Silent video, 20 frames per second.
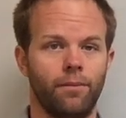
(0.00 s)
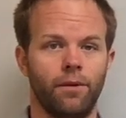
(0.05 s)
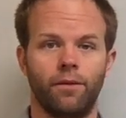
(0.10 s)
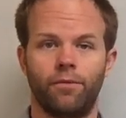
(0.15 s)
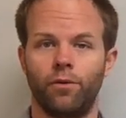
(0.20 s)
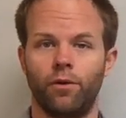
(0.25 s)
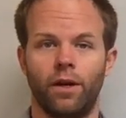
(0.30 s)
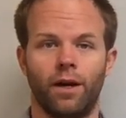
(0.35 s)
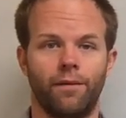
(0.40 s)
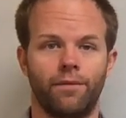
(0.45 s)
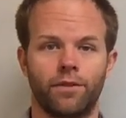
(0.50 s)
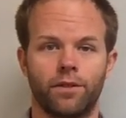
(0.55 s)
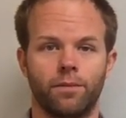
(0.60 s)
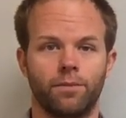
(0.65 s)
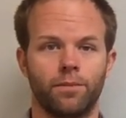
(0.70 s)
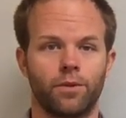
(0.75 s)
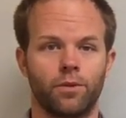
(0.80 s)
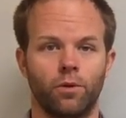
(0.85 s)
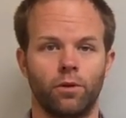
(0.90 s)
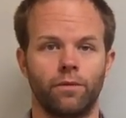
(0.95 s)
If you have
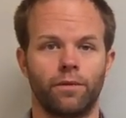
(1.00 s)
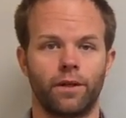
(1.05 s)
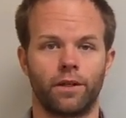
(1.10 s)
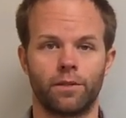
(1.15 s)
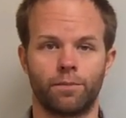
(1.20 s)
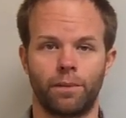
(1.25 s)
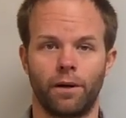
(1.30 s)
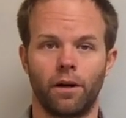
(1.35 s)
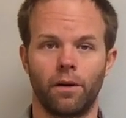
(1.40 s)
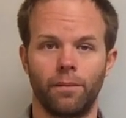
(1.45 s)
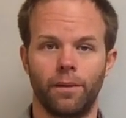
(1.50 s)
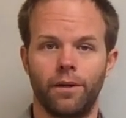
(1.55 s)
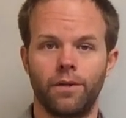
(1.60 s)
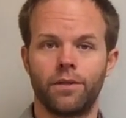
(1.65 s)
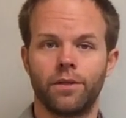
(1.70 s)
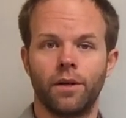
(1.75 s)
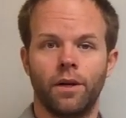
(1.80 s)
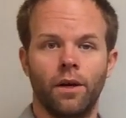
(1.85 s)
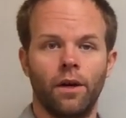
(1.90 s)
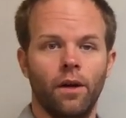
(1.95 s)
some sort of
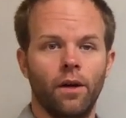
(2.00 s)
experiment,